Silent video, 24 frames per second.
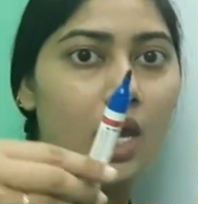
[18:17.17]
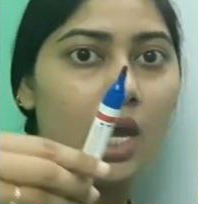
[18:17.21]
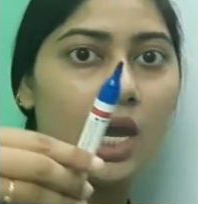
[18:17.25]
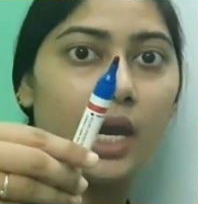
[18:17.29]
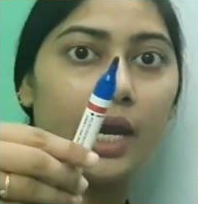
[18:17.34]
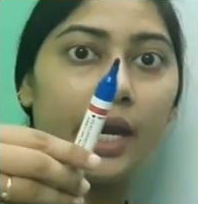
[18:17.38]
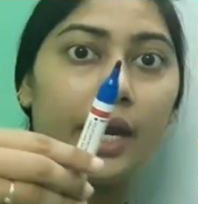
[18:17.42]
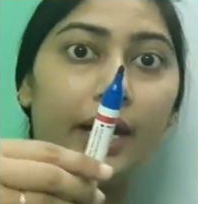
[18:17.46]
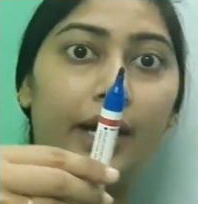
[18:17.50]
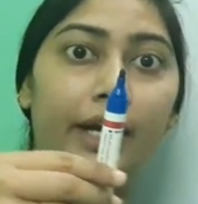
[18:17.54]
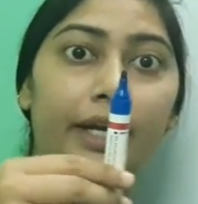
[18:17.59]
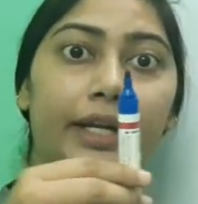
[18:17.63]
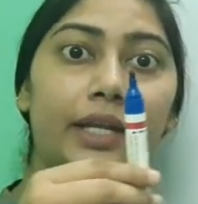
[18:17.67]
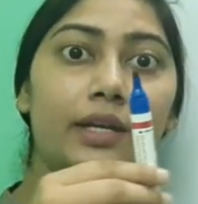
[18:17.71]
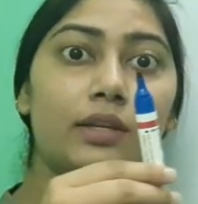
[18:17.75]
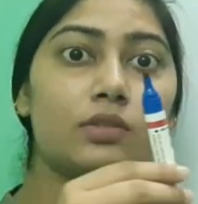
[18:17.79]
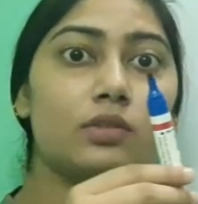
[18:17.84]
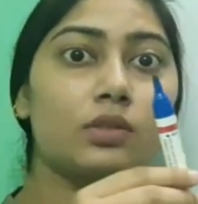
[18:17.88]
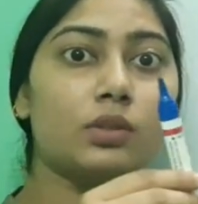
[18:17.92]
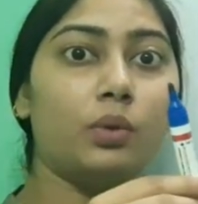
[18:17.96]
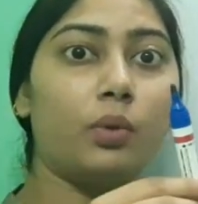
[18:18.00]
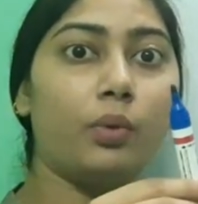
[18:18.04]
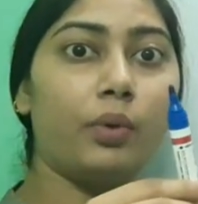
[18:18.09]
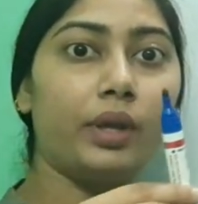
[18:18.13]
It is
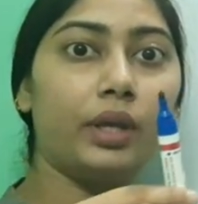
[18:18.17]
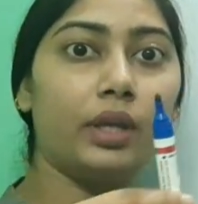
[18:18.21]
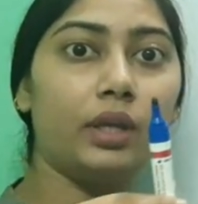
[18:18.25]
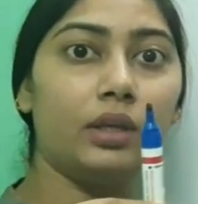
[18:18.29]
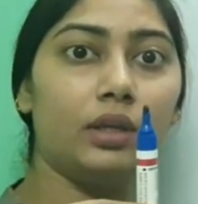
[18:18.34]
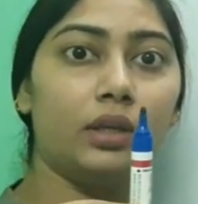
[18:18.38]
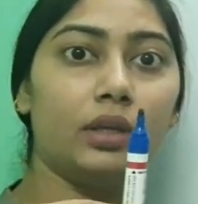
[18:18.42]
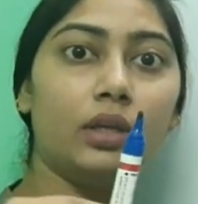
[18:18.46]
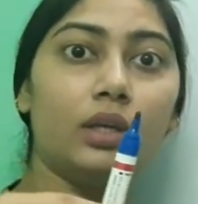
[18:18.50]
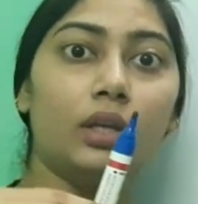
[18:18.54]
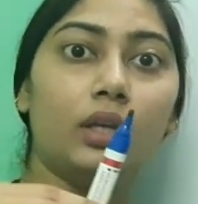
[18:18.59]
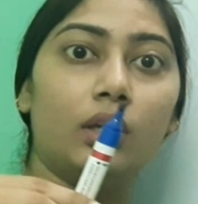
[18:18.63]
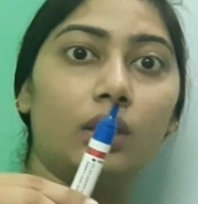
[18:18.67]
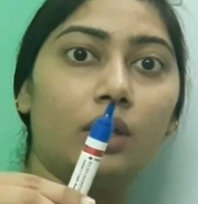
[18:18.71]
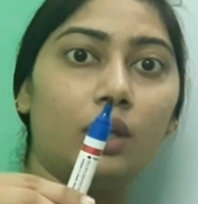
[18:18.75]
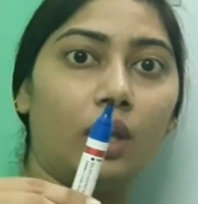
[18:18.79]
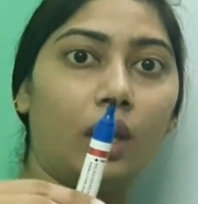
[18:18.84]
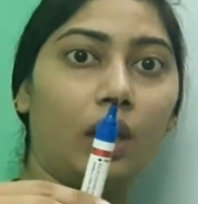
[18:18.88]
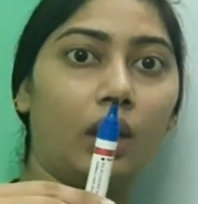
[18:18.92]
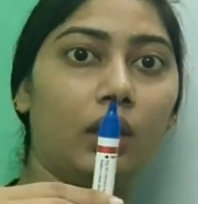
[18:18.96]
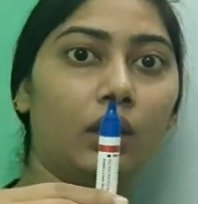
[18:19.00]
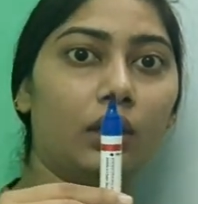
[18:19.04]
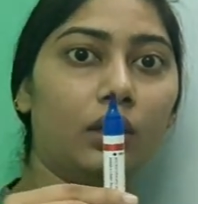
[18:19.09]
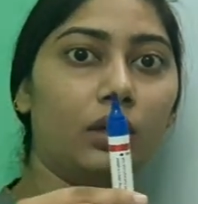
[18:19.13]
going
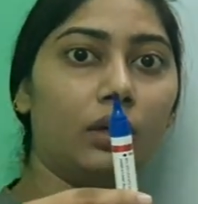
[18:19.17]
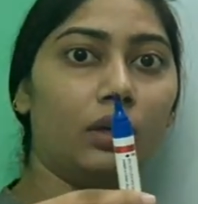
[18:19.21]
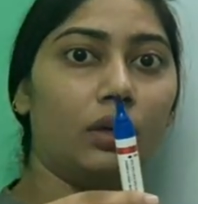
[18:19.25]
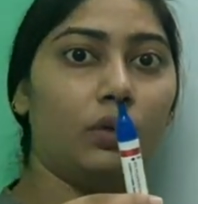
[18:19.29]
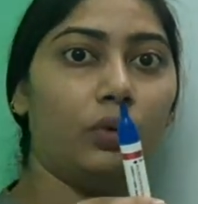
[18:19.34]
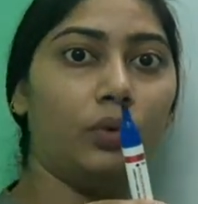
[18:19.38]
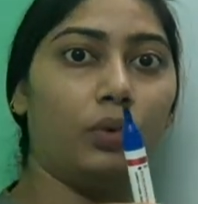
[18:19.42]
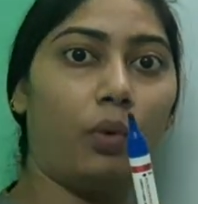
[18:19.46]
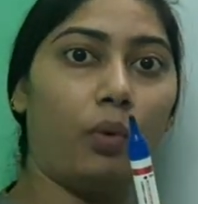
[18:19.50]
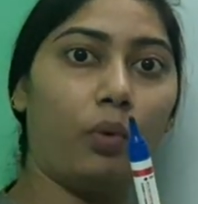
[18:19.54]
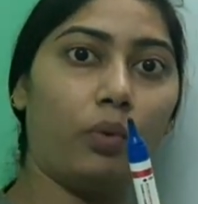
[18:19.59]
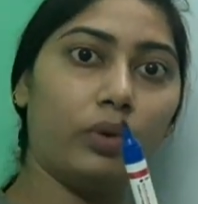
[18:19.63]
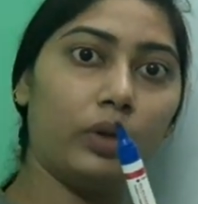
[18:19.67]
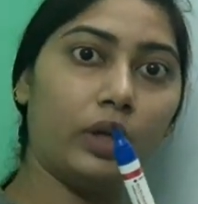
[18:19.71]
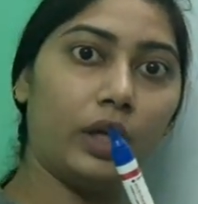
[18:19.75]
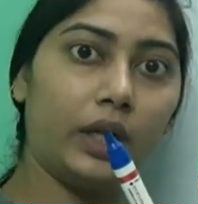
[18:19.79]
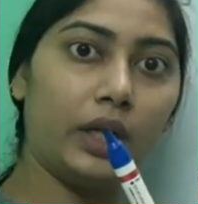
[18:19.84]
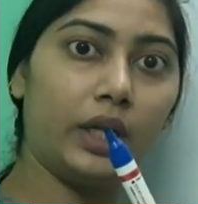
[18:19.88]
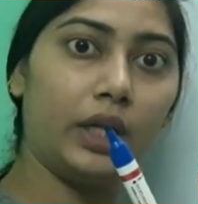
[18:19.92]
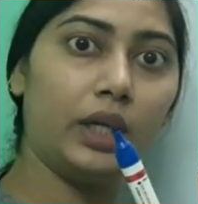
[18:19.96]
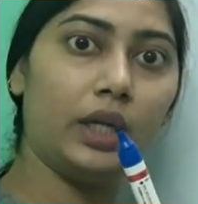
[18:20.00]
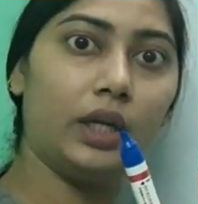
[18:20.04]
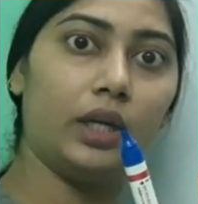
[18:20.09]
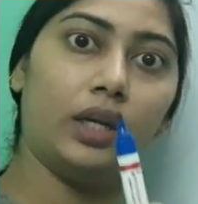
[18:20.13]
in
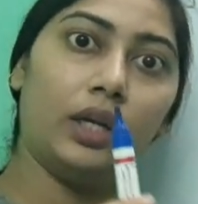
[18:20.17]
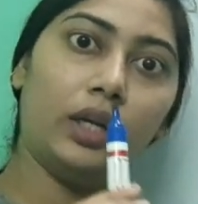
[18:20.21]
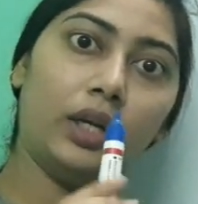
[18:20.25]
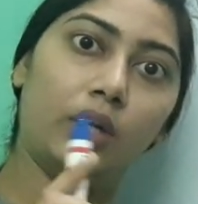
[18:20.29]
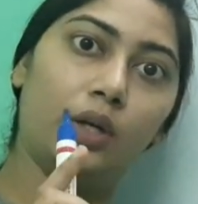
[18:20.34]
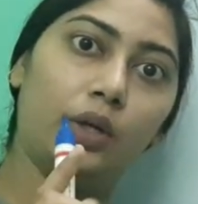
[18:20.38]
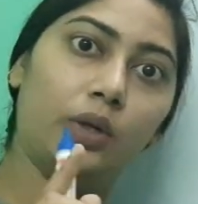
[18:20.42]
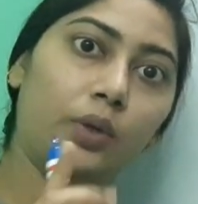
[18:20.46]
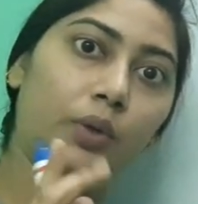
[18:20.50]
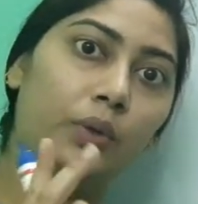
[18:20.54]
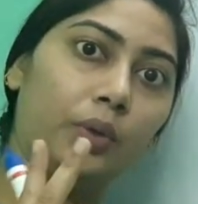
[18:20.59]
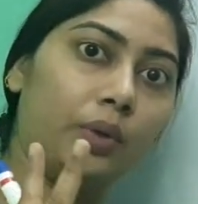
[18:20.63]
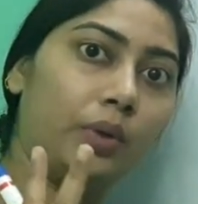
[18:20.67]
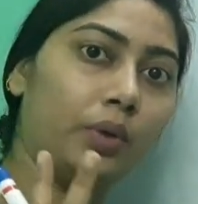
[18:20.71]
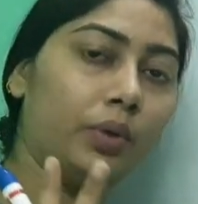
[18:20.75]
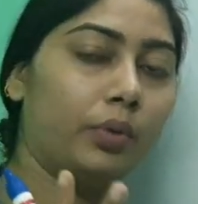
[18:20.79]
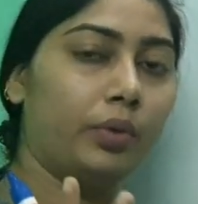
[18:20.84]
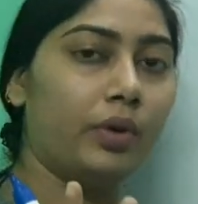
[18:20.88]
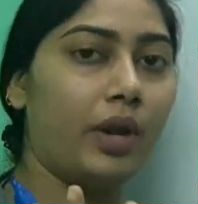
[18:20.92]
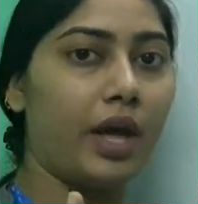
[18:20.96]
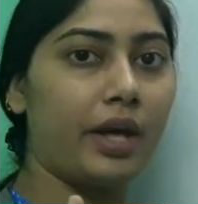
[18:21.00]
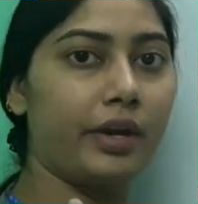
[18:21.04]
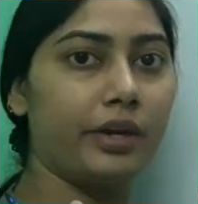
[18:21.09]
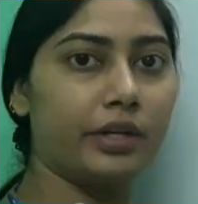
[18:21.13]
only 2
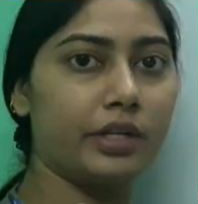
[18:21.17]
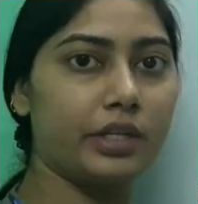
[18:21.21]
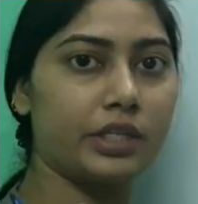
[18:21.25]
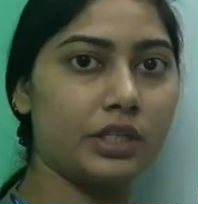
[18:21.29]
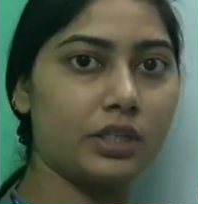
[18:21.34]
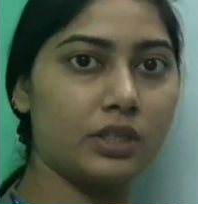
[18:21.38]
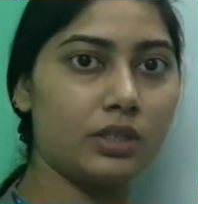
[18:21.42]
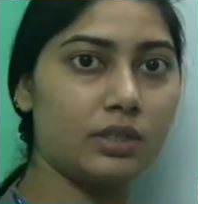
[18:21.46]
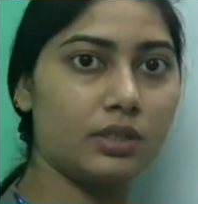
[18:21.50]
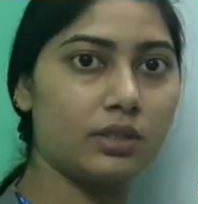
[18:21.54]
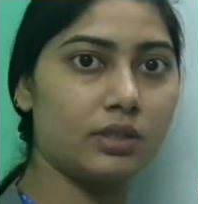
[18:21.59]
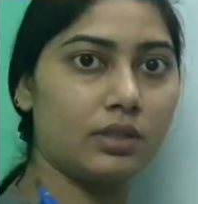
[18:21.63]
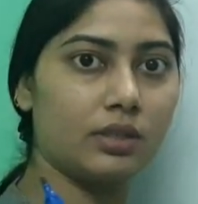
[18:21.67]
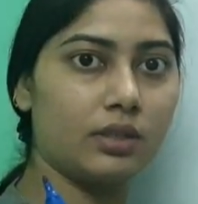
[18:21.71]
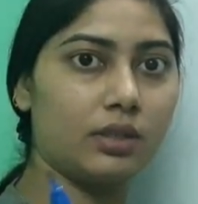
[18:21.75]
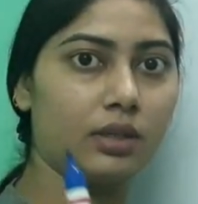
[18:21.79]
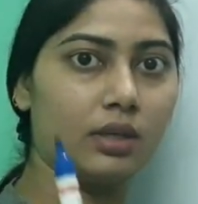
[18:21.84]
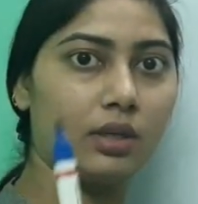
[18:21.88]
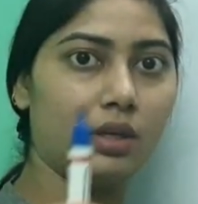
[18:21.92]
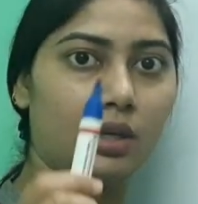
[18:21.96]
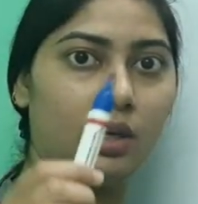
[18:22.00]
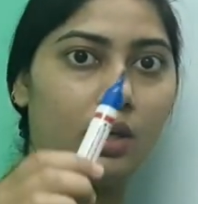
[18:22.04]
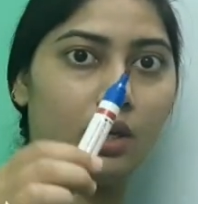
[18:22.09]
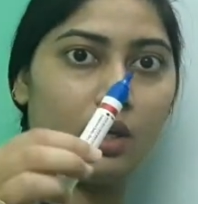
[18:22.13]
directions,
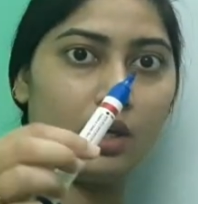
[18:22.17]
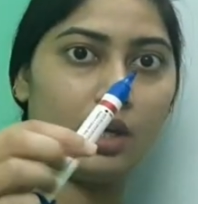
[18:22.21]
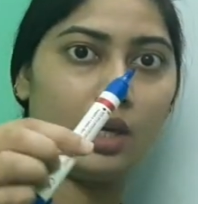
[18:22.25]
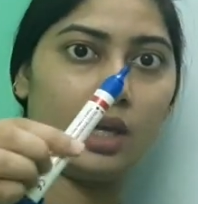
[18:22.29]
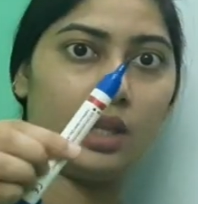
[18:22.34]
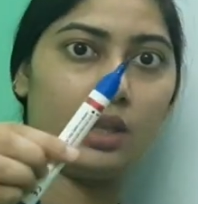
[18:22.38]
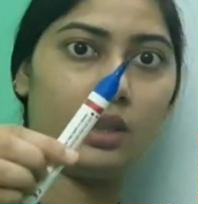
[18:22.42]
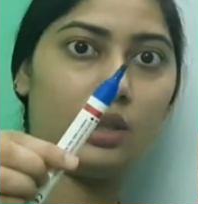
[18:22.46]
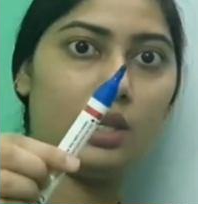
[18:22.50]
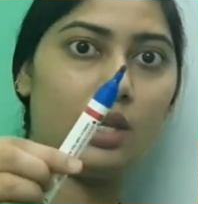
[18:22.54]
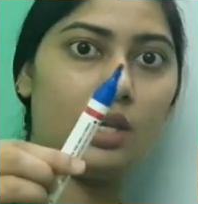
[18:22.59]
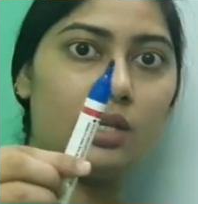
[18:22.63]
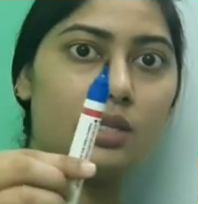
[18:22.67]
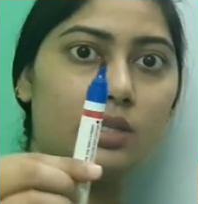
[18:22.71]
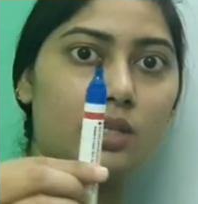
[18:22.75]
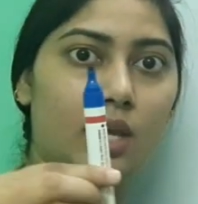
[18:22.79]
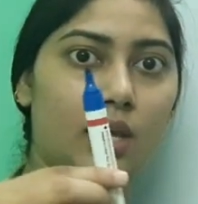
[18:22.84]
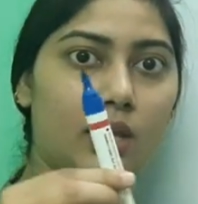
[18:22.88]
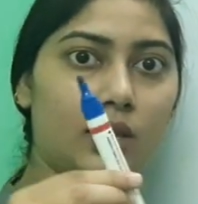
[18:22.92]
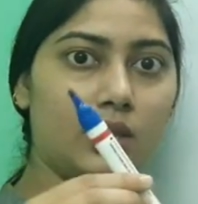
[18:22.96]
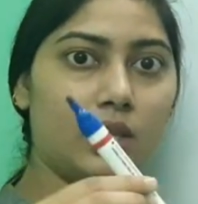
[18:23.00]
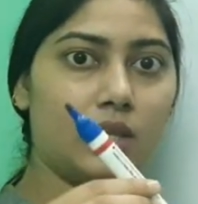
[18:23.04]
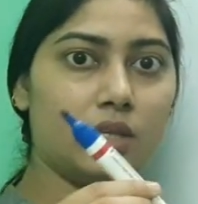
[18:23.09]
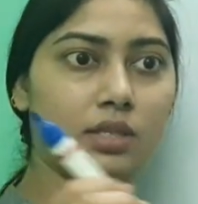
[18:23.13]
in this and
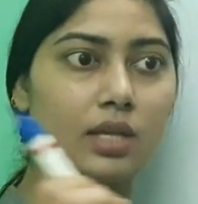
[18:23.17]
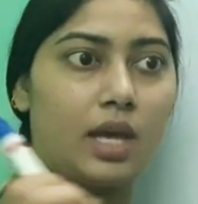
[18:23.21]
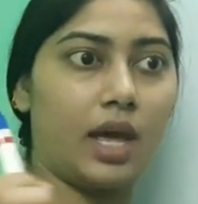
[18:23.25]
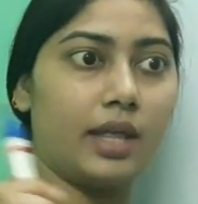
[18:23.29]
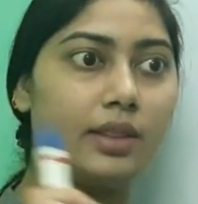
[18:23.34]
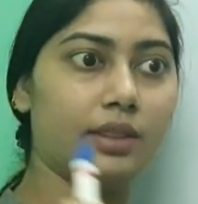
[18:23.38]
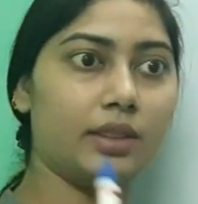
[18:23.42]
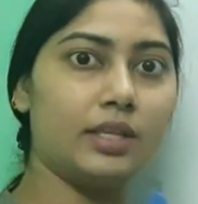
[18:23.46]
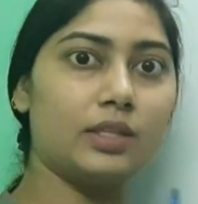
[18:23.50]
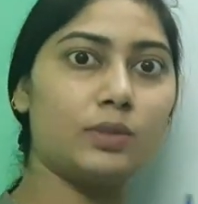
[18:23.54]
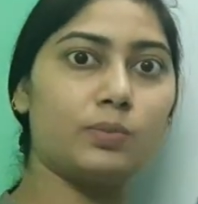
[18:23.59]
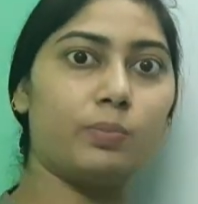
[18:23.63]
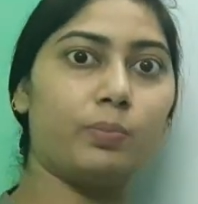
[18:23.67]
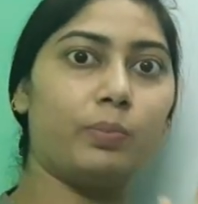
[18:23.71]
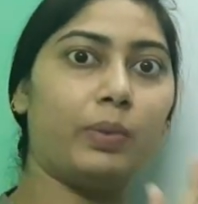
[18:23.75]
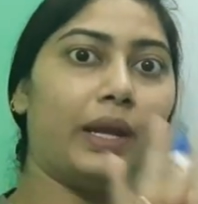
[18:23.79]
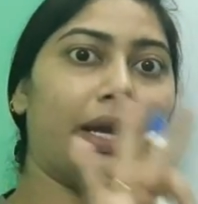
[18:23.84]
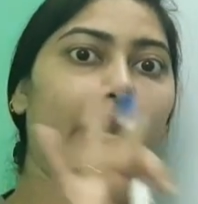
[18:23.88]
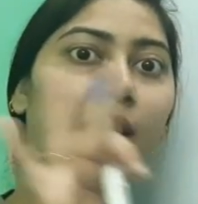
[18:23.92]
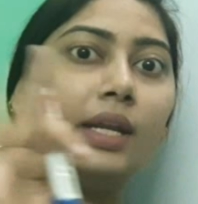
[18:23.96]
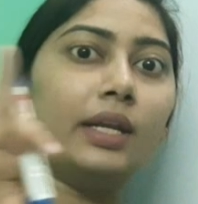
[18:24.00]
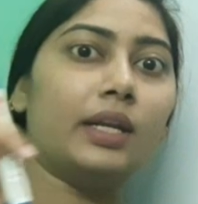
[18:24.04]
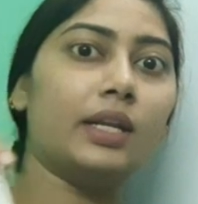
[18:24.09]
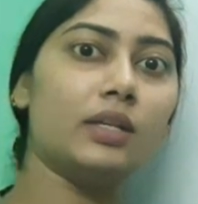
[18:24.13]
this. And this
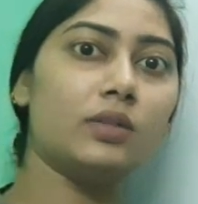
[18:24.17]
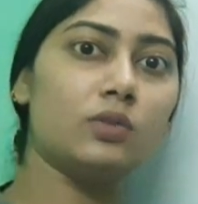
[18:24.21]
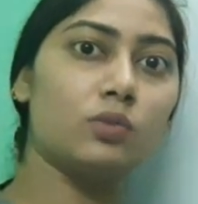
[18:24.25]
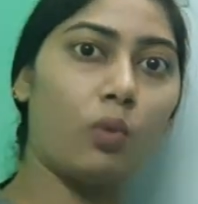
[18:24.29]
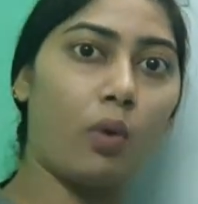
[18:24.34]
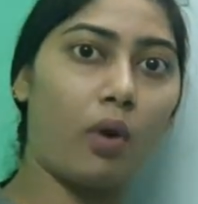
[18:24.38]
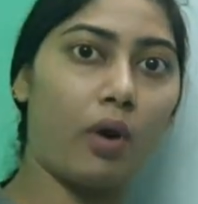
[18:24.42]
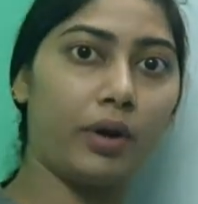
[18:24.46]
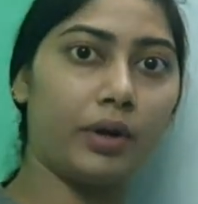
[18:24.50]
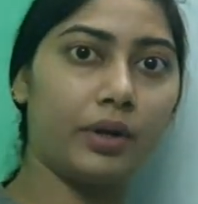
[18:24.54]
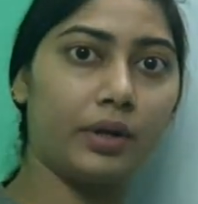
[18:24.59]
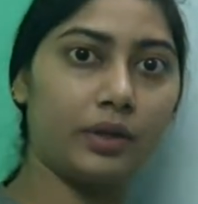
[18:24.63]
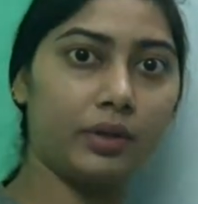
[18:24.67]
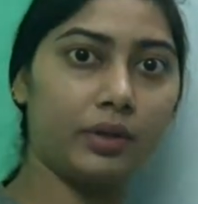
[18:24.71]
plane is what?